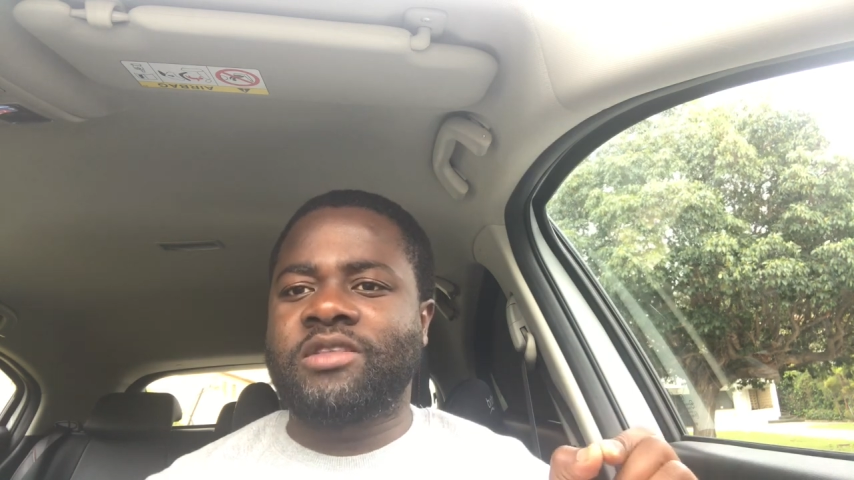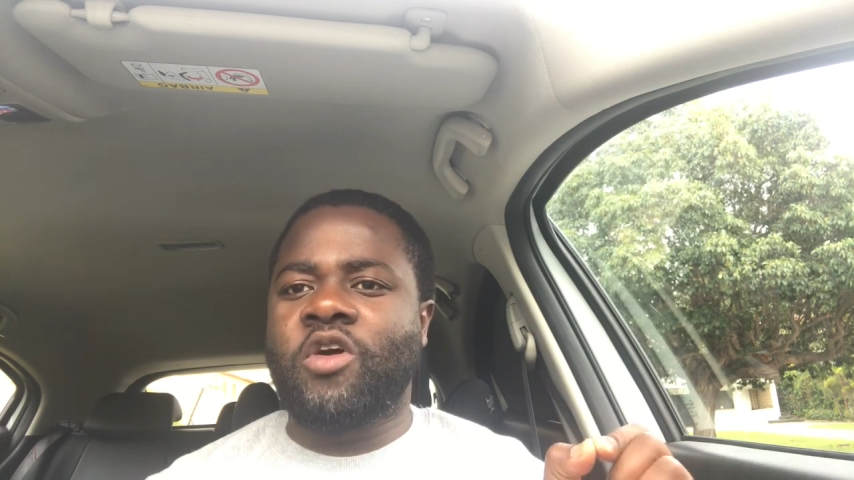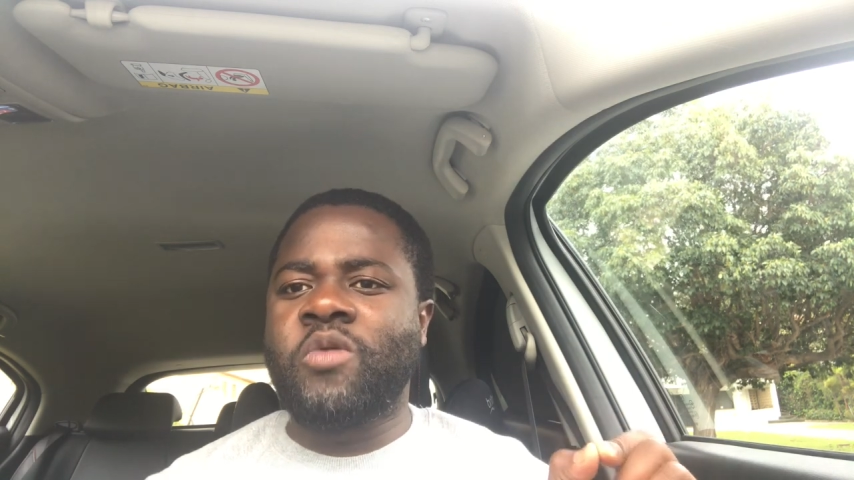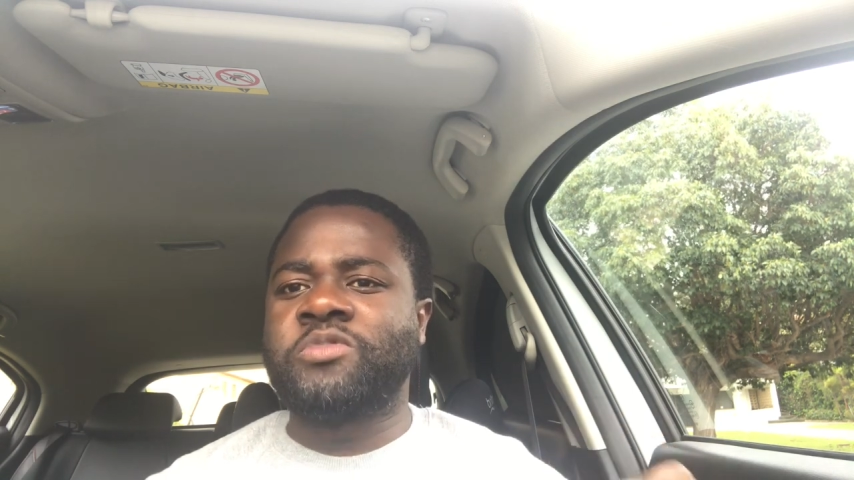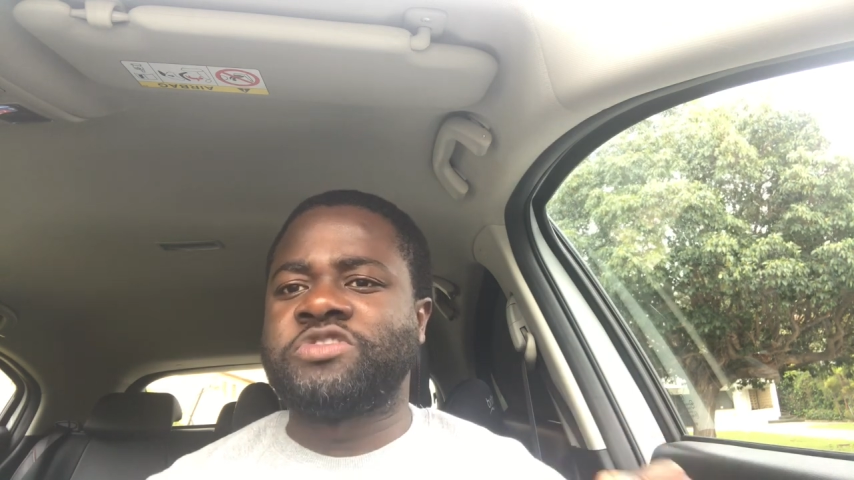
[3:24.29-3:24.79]

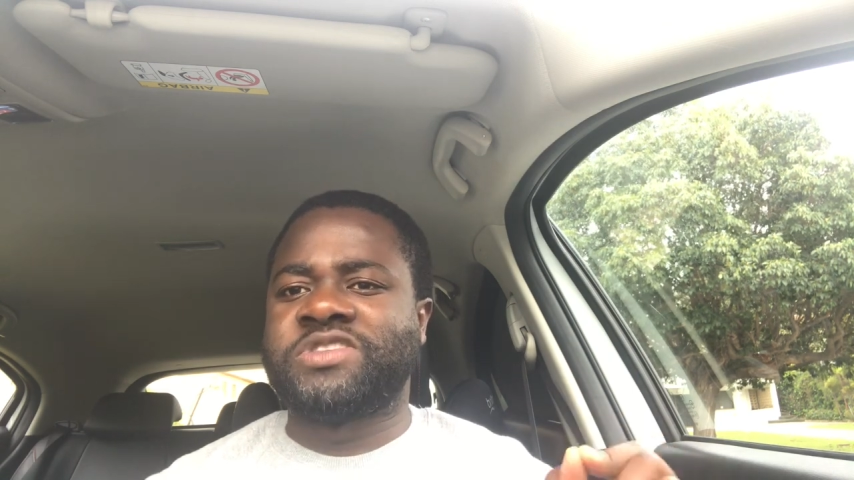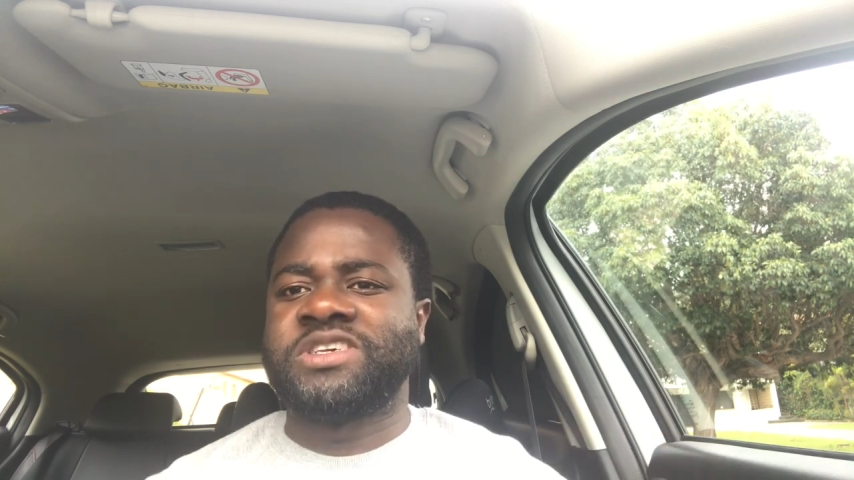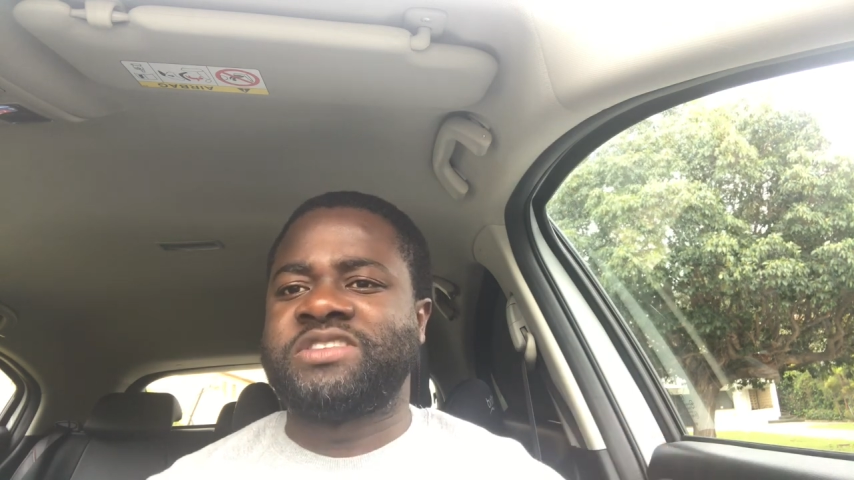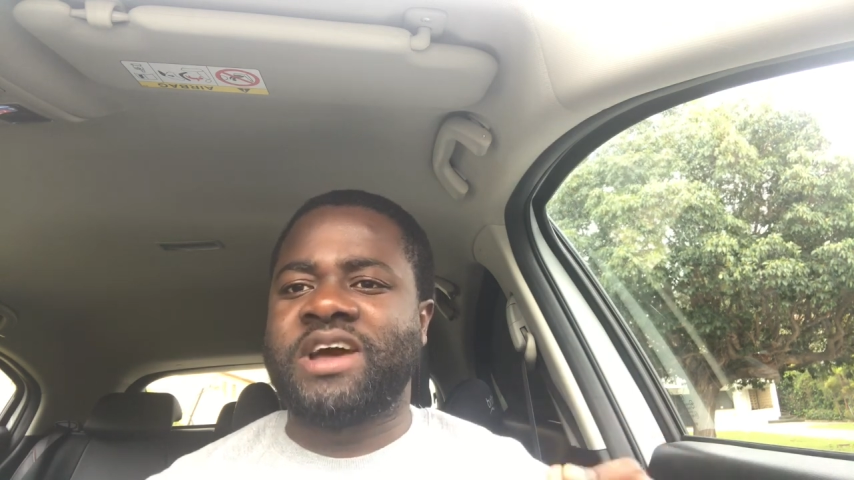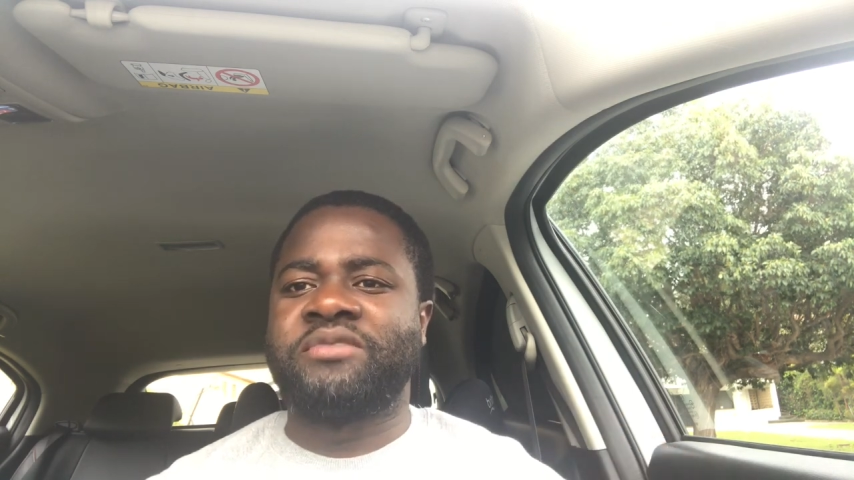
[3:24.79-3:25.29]
almost
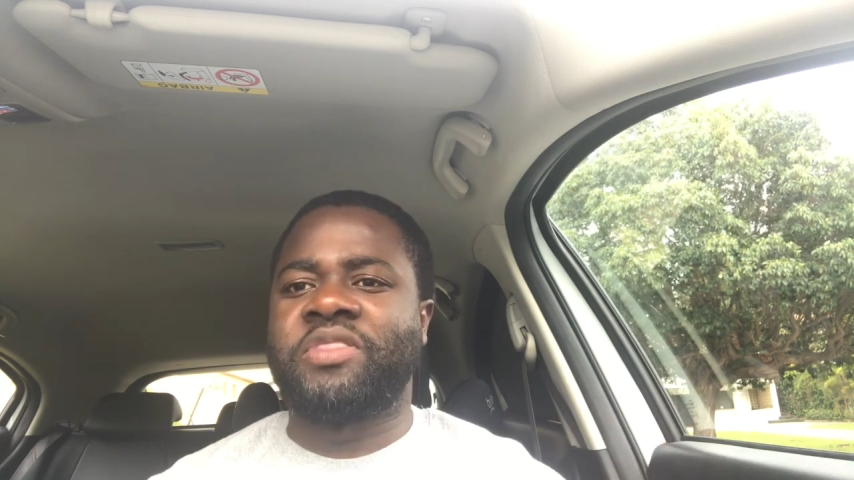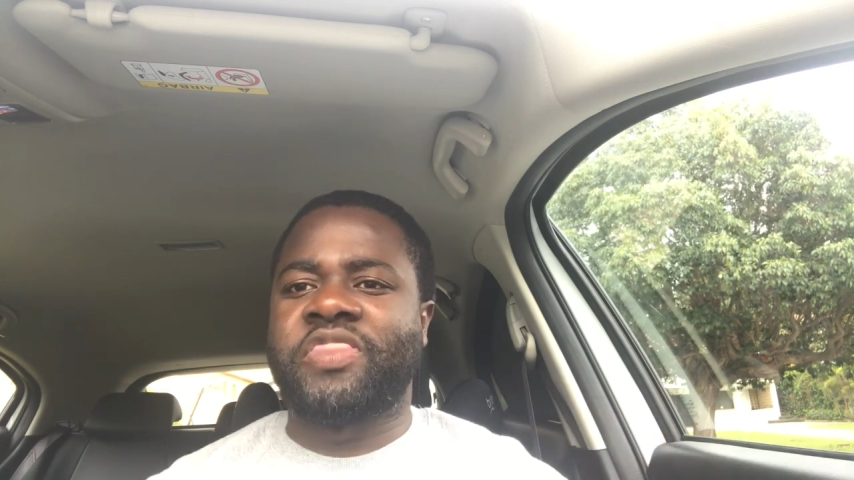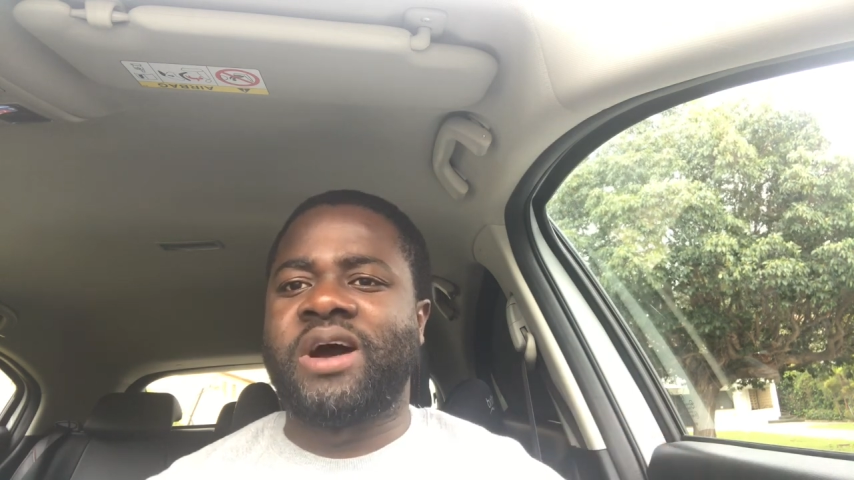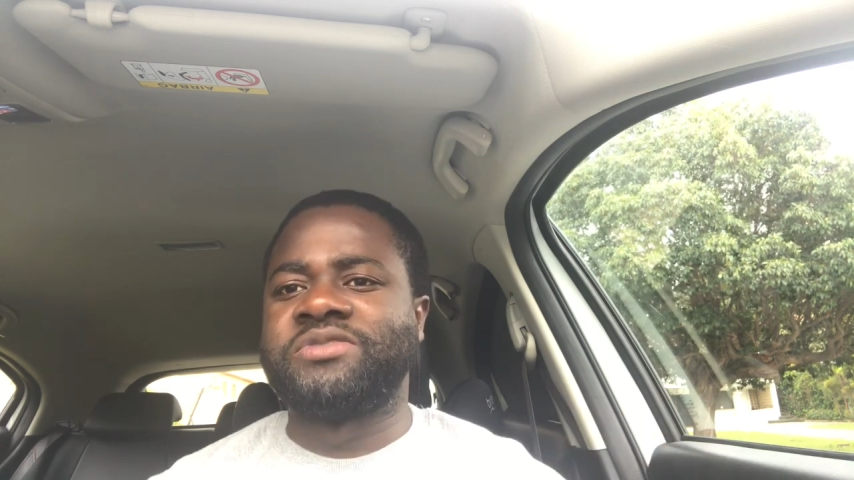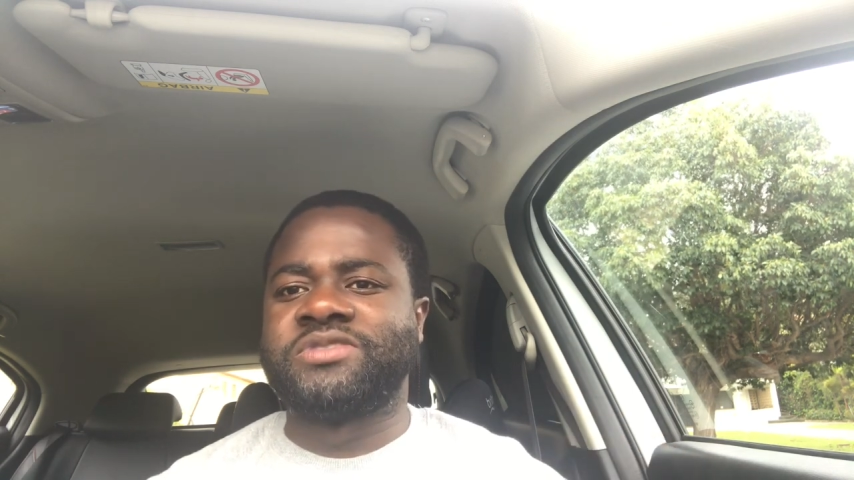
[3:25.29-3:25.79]

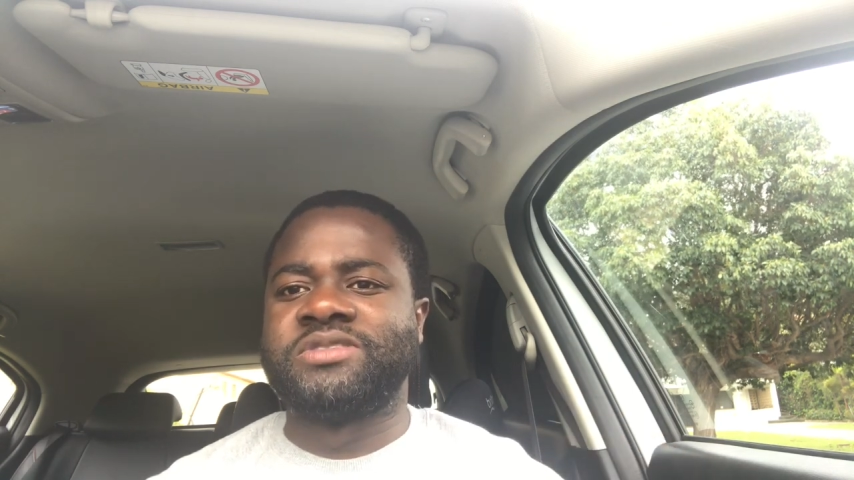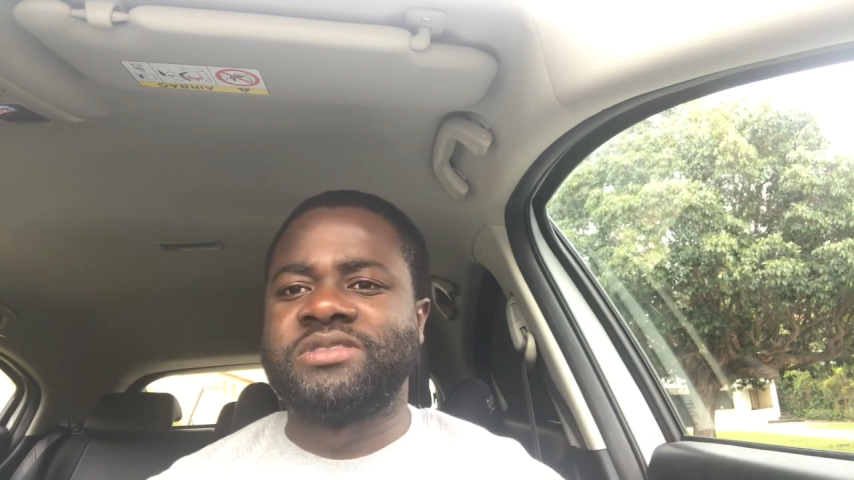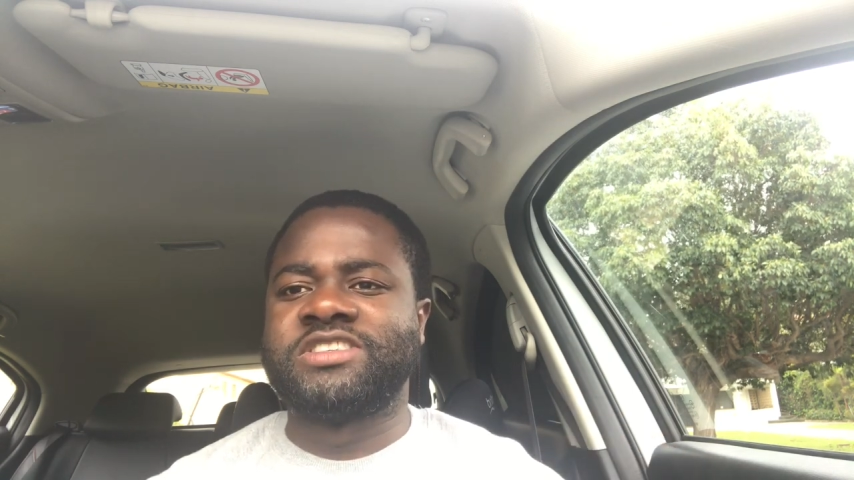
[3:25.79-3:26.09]
600,000